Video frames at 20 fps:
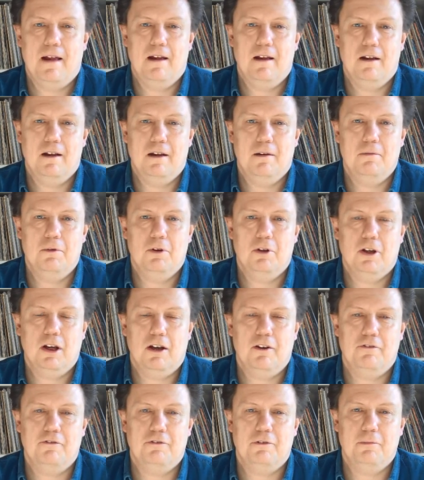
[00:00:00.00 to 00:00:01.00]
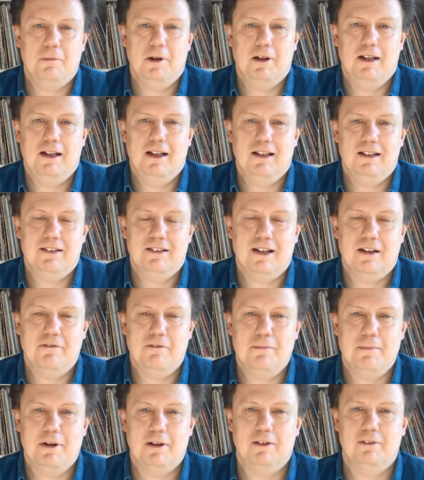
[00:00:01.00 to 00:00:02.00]
Look out for my next
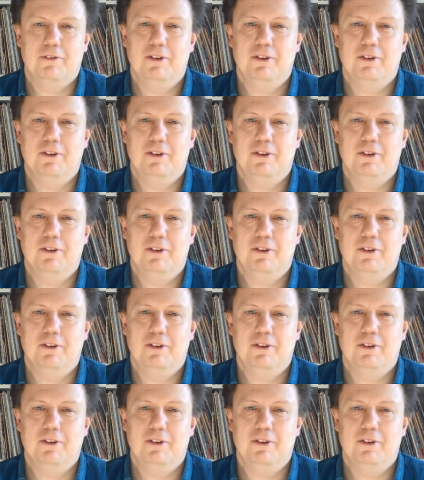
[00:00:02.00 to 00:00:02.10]
heavy metal